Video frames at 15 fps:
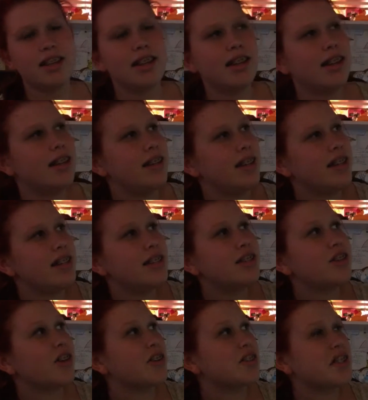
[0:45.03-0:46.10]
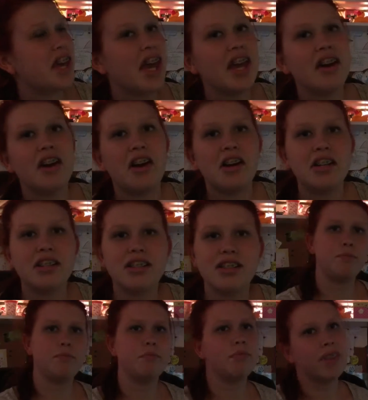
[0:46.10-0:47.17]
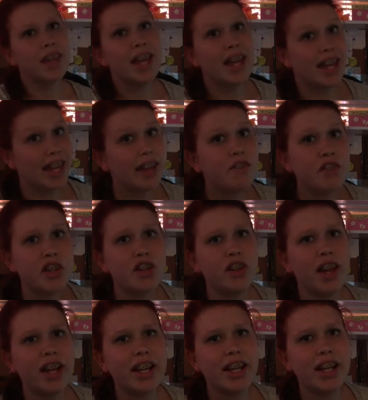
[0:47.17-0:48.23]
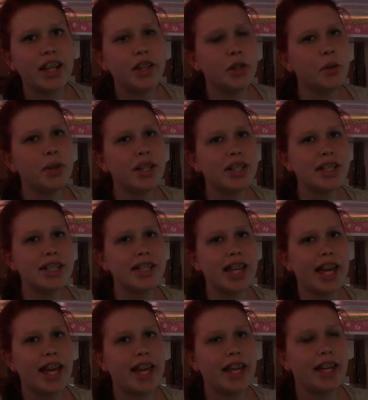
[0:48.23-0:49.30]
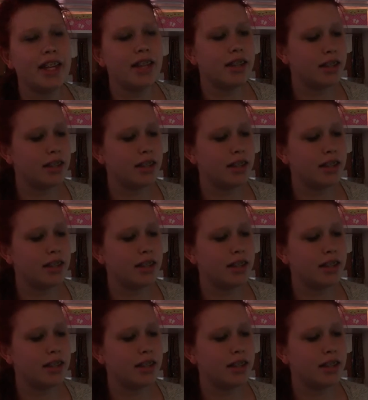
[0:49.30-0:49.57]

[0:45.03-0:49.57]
And then starts chaos. If you're lucky, you can just say,